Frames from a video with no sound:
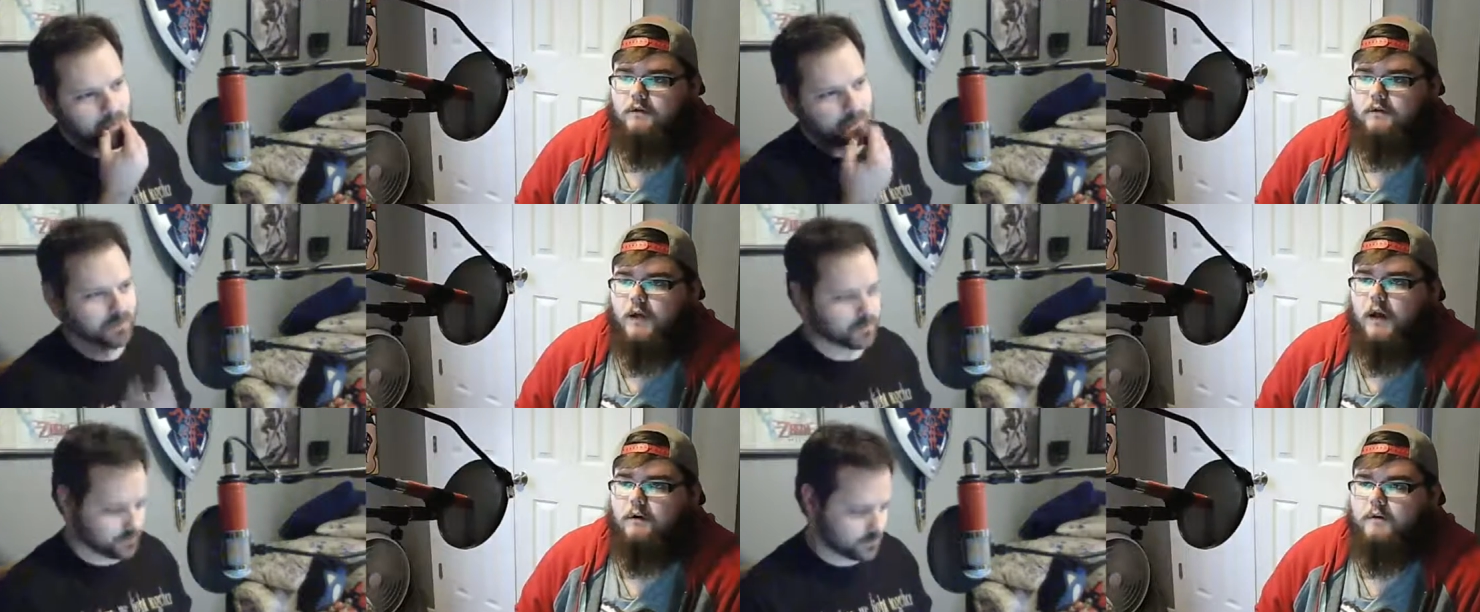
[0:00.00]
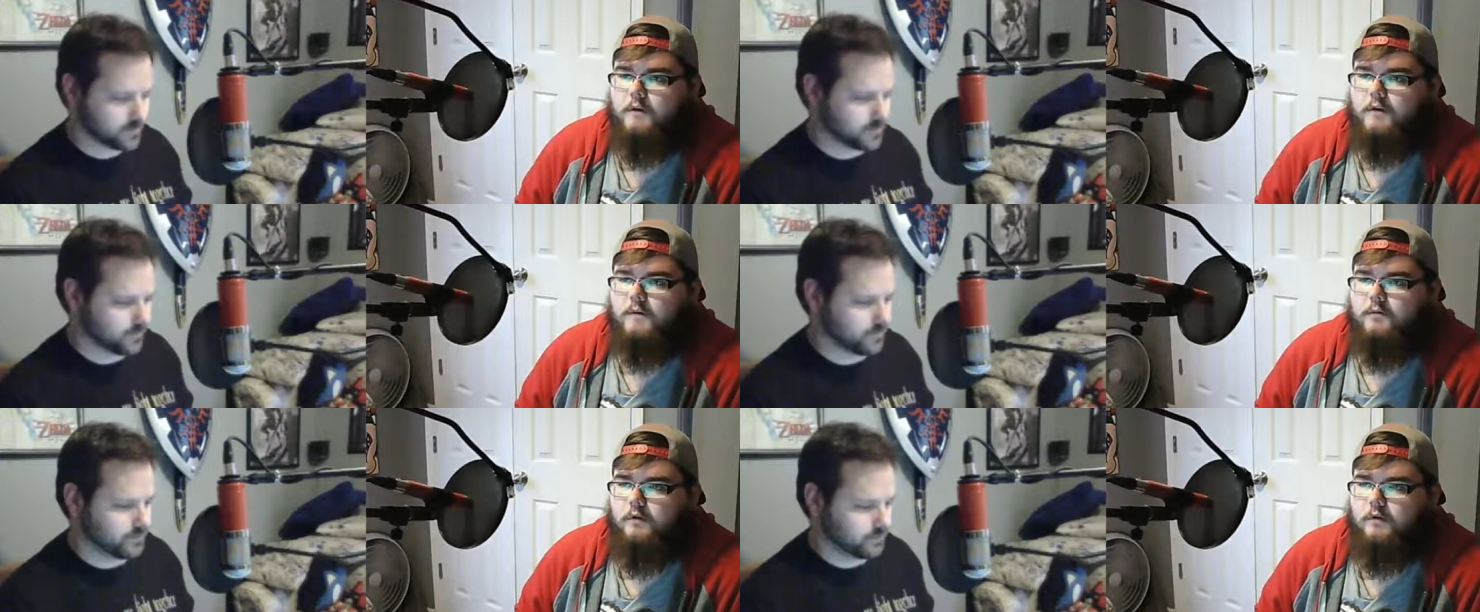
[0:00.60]
Speaker 1: I know that there's a
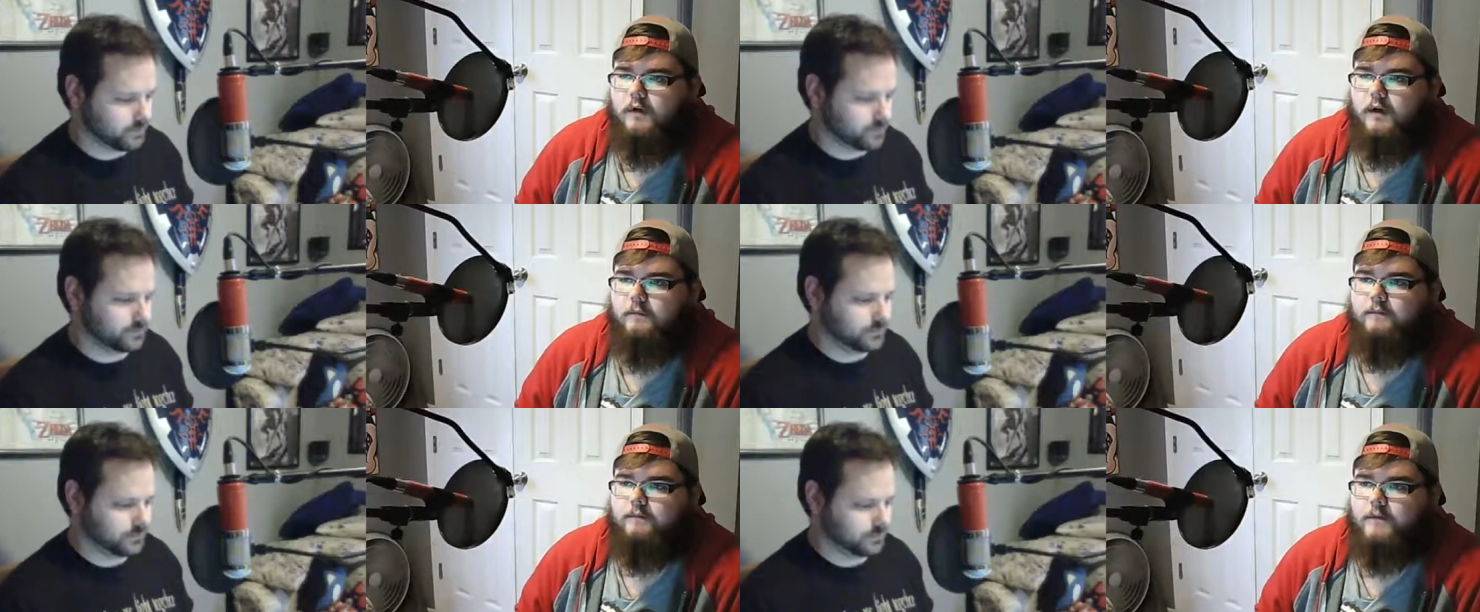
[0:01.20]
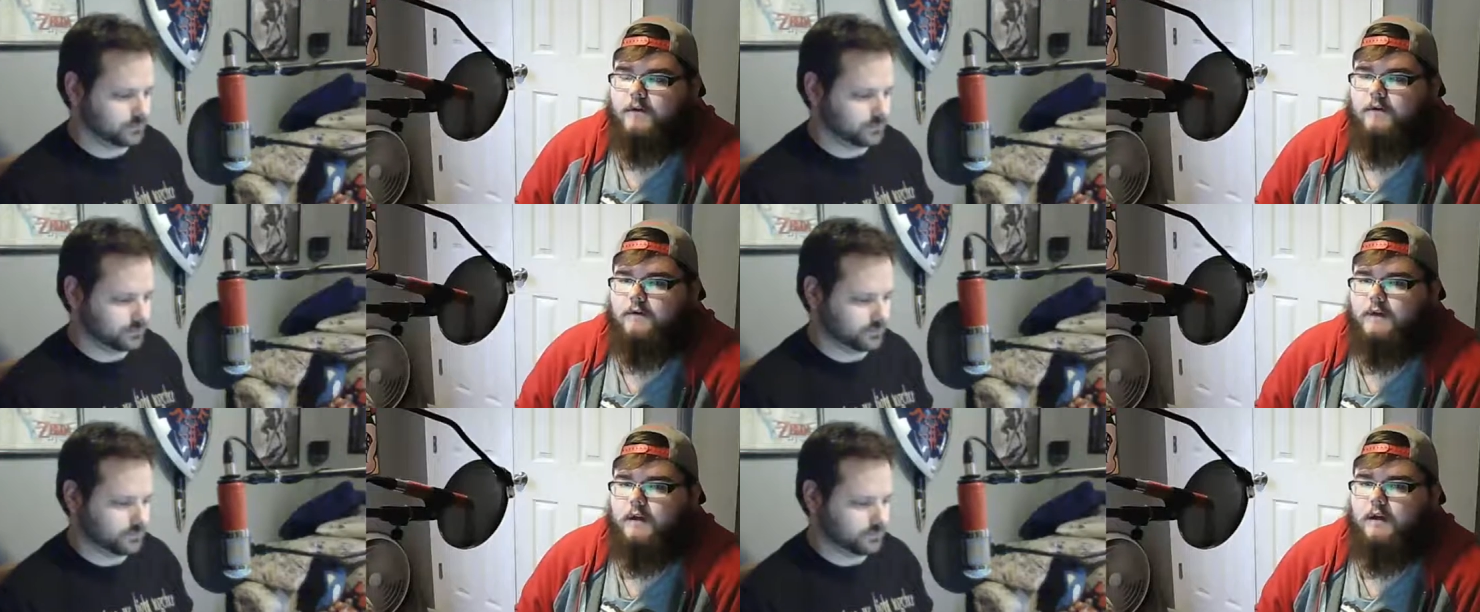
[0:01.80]
program that you have to
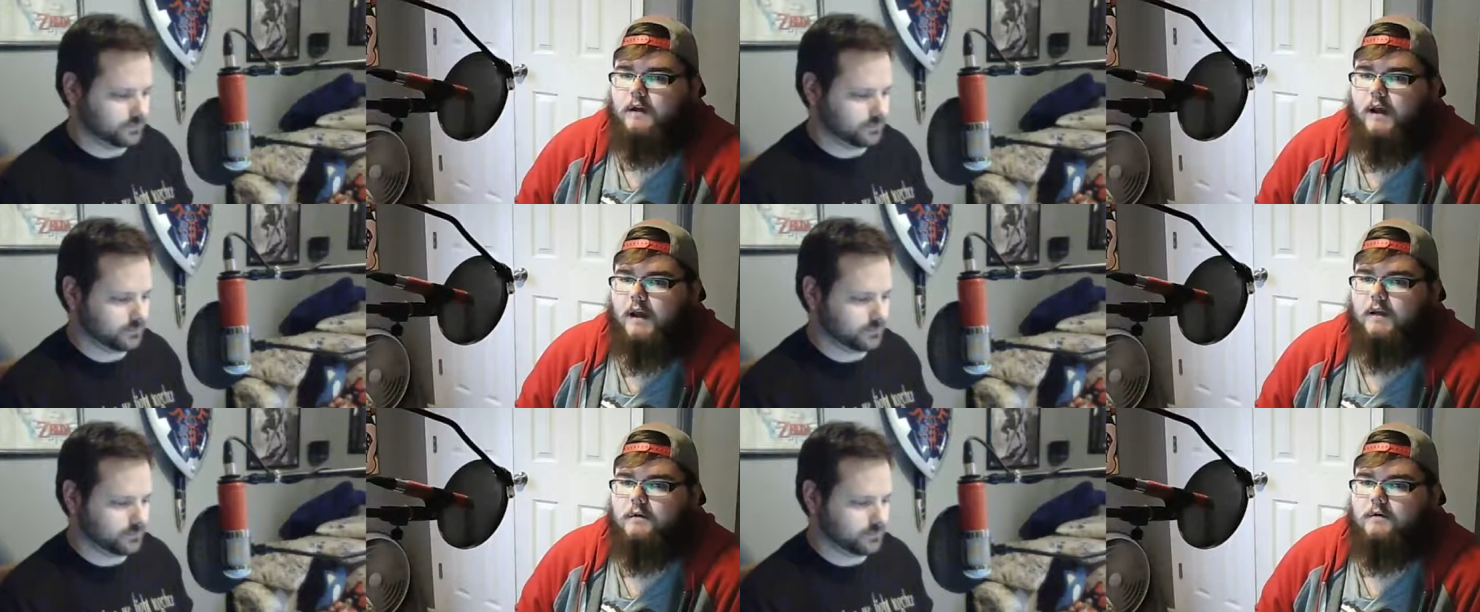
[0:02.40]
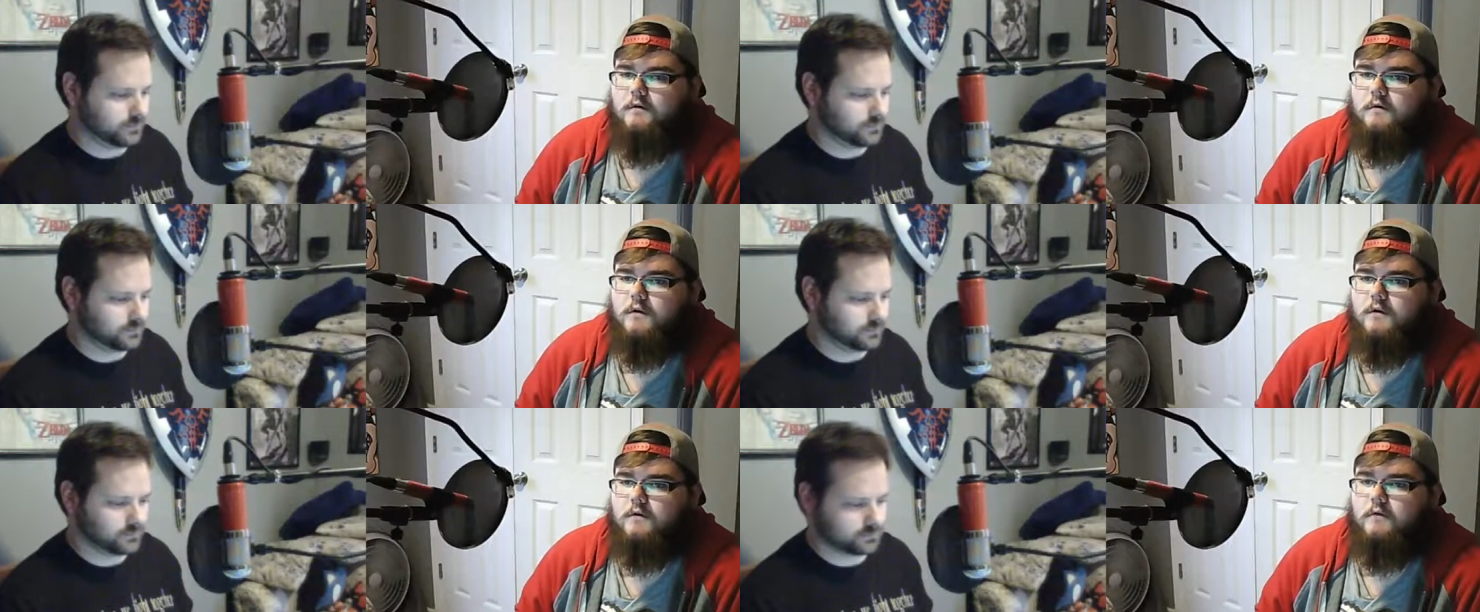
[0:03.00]
get, and your
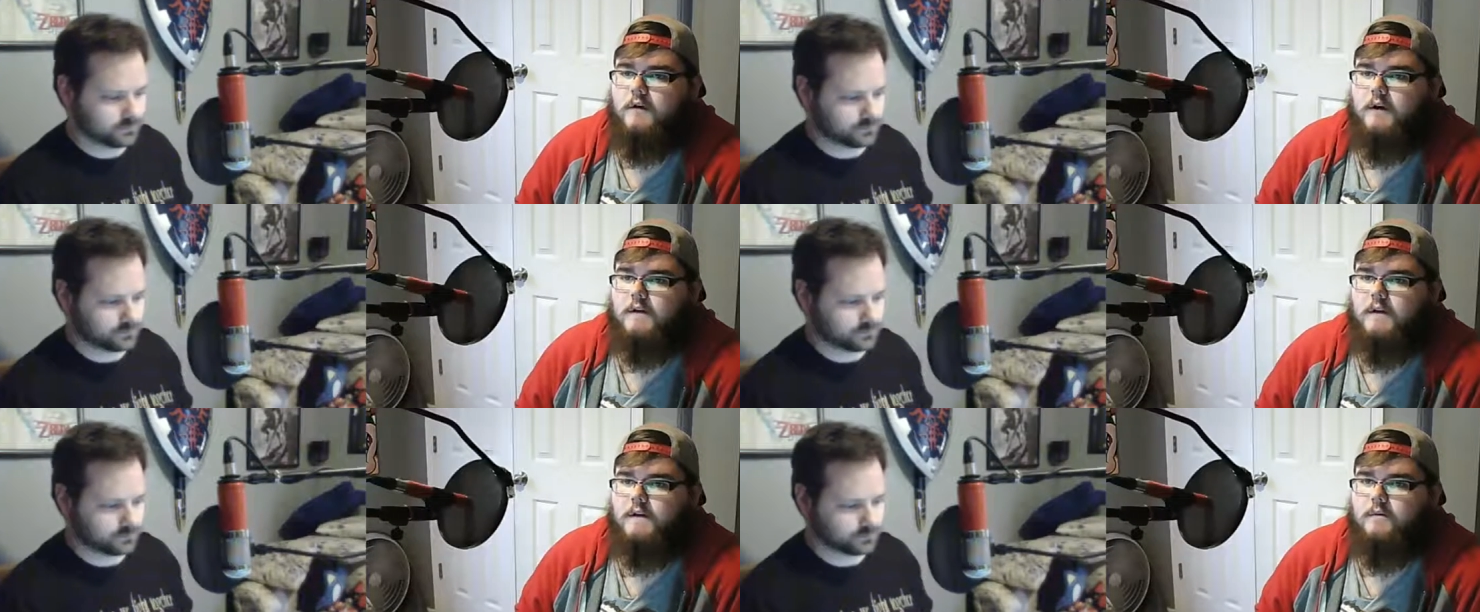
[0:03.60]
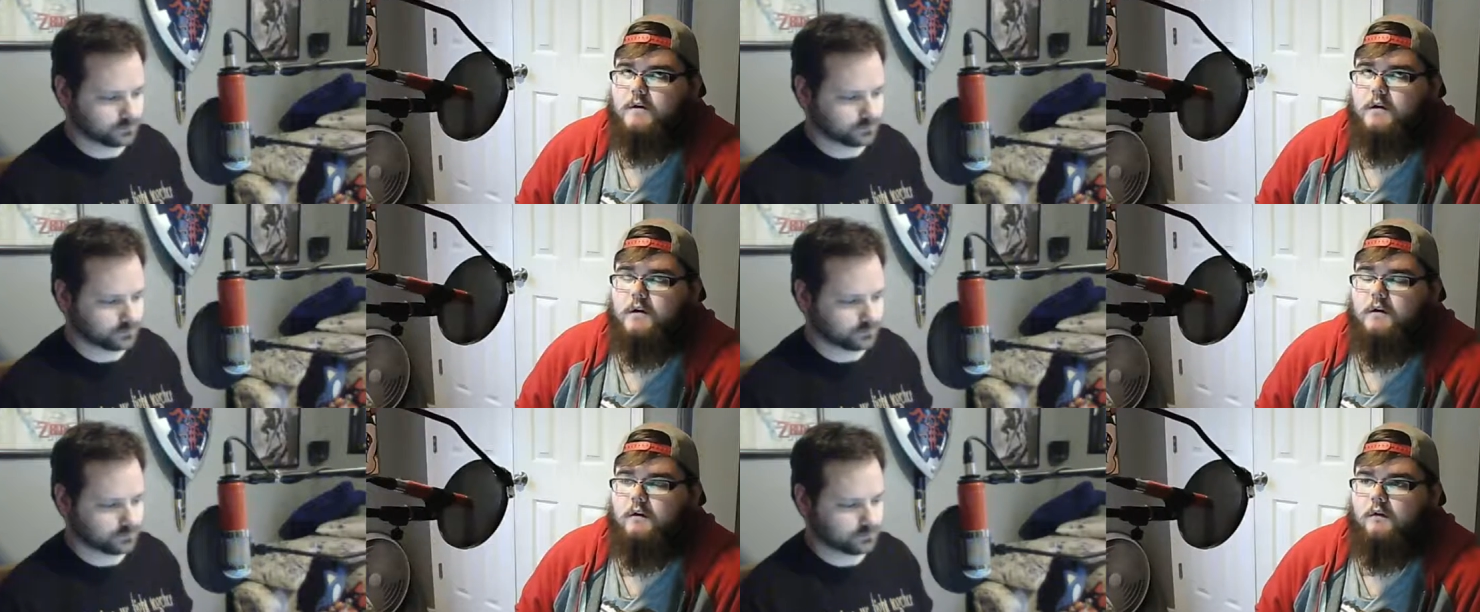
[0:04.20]
your 3ds has to
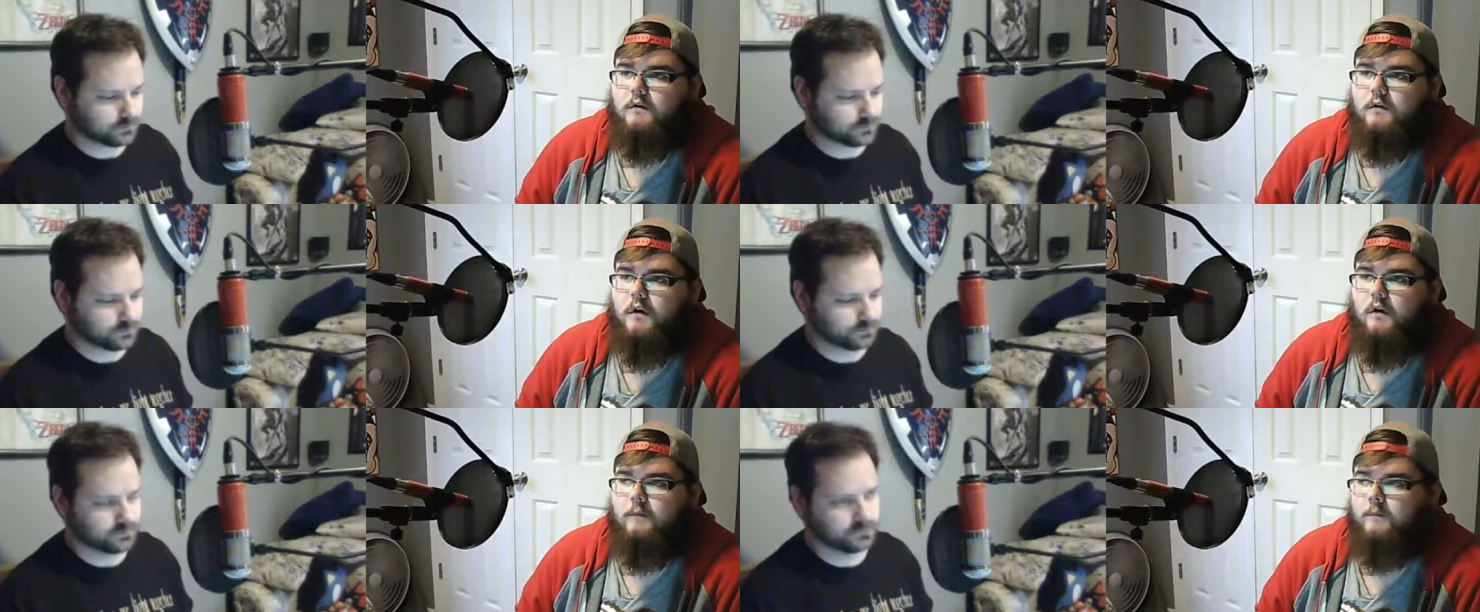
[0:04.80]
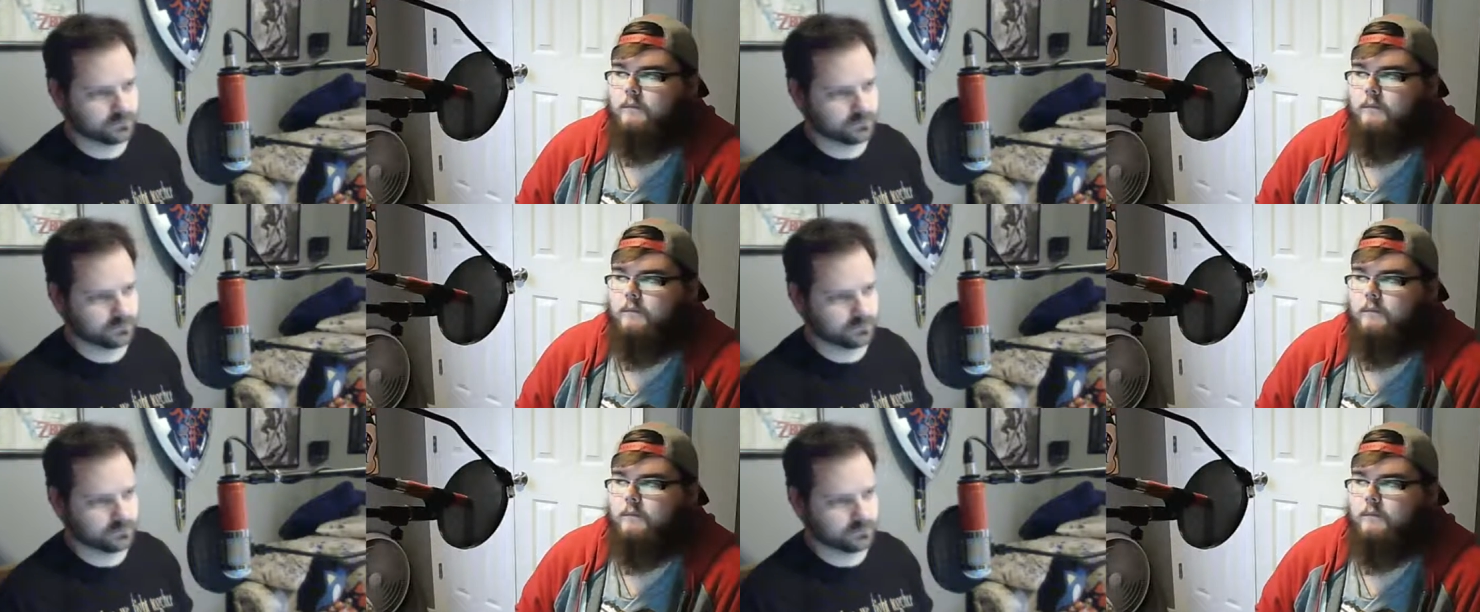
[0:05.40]
be, um,